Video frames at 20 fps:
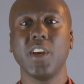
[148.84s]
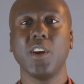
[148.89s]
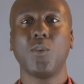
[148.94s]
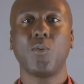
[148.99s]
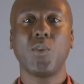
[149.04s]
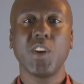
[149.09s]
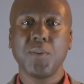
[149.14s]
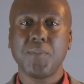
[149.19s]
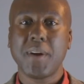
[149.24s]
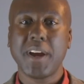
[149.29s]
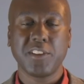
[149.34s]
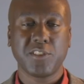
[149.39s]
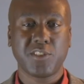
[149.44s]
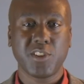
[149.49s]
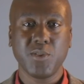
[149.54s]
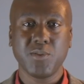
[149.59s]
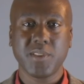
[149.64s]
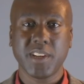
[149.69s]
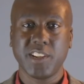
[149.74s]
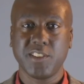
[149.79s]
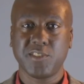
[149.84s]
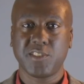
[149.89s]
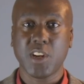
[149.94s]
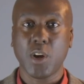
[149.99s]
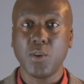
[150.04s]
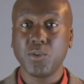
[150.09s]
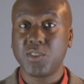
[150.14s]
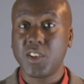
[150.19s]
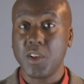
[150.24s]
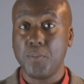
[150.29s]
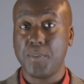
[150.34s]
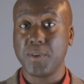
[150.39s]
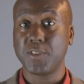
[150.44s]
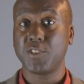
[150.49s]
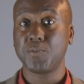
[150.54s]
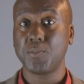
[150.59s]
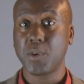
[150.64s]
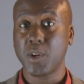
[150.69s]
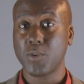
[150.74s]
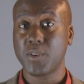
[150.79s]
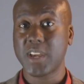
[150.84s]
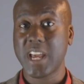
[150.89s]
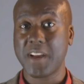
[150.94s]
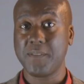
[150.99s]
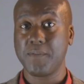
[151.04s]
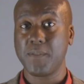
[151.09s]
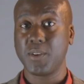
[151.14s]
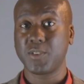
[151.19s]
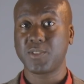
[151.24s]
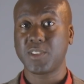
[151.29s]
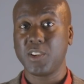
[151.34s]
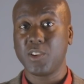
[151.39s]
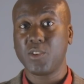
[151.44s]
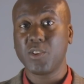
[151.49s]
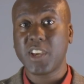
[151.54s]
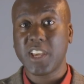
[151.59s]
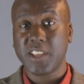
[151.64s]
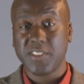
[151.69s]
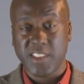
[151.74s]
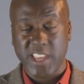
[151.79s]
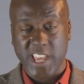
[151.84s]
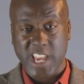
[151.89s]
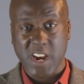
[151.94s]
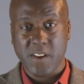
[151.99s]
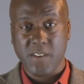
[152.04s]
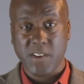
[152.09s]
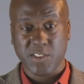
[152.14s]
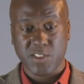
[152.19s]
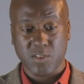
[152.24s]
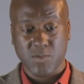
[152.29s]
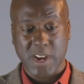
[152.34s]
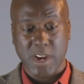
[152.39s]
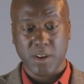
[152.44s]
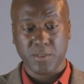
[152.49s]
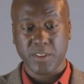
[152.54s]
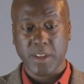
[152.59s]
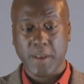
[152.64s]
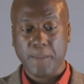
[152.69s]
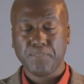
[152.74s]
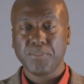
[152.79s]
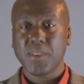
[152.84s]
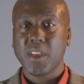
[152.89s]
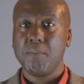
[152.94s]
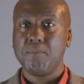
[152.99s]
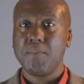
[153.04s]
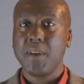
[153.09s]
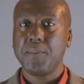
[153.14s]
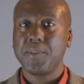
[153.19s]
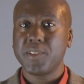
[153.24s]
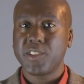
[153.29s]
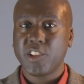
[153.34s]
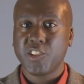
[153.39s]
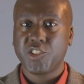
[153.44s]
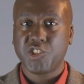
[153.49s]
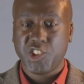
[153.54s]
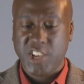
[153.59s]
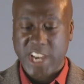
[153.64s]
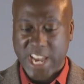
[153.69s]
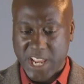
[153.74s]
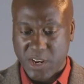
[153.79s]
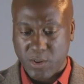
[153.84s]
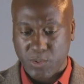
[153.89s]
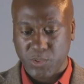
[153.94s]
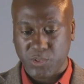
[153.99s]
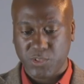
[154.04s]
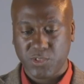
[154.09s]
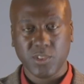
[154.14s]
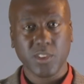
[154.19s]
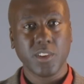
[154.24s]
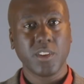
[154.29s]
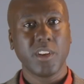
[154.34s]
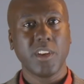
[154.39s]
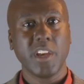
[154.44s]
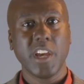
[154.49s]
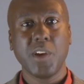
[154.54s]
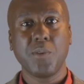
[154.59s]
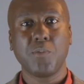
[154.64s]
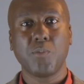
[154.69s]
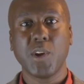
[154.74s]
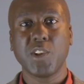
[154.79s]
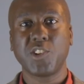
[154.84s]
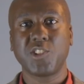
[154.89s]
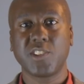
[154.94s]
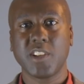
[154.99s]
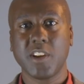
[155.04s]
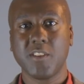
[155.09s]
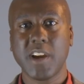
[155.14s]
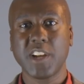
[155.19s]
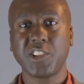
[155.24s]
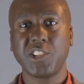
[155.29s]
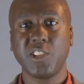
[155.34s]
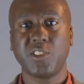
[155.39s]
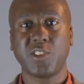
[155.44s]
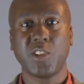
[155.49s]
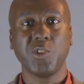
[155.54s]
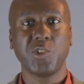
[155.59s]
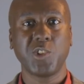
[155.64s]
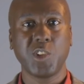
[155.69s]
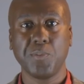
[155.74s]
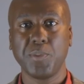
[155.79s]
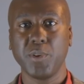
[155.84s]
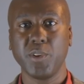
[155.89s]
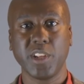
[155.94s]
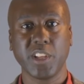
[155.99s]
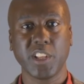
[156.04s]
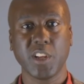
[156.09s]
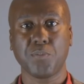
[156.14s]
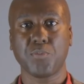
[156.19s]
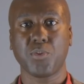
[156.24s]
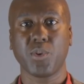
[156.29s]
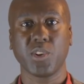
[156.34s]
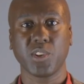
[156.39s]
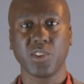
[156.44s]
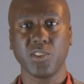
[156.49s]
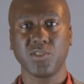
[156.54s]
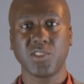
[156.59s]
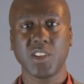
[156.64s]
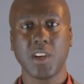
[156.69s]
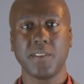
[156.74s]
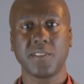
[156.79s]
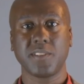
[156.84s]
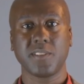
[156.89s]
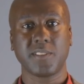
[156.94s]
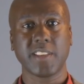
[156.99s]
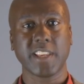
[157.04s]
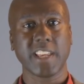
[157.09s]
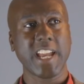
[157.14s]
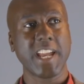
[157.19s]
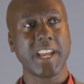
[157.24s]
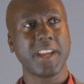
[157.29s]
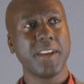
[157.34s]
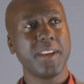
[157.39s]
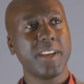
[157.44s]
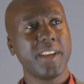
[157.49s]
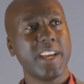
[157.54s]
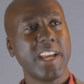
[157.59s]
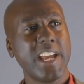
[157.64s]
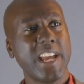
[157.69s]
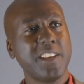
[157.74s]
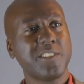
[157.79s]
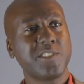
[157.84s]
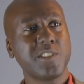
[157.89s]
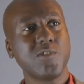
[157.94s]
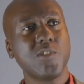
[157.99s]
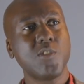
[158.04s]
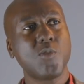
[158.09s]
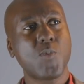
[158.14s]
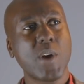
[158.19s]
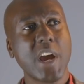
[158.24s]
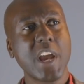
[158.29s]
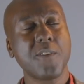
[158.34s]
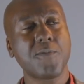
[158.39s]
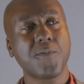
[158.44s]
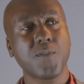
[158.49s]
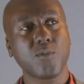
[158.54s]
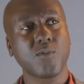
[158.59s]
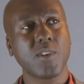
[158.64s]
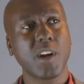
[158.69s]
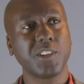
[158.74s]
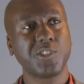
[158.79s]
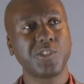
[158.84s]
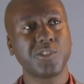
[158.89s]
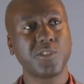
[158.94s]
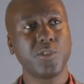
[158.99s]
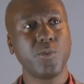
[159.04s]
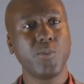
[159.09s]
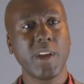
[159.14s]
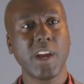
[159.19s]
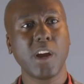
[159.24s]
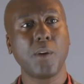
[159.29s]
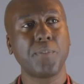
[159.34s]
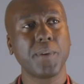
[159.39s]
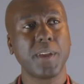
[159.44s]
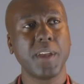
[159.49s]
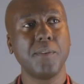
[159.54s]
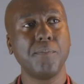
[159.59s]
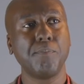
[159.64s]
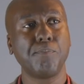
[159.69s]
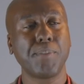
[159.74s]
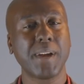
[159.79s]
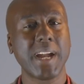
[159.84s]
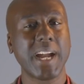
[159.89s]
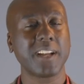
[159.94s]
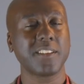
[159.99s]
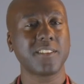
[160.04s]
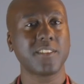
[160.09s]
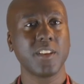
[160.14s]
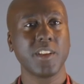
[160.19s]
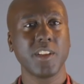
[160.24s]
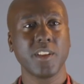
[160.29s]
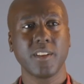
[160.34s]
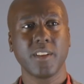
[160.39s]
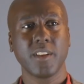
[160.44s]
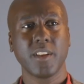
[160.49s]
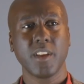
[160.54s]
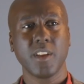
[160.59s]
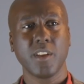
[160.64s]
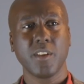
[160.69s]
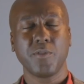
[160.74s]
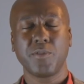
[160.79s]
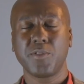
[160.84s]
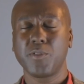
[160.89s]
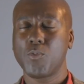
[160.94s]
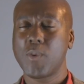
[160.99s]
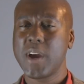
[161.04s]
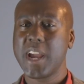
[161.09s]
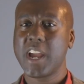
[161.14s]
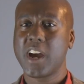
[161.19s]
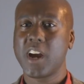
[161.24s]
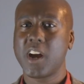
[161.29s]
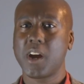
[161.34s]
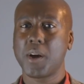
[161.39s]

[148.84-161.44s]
What you might do then is go to the business model canvas and look at the areas around maybe the channels in which they're actually distributing their product and service and think, hey, is there a way for us to help impact the way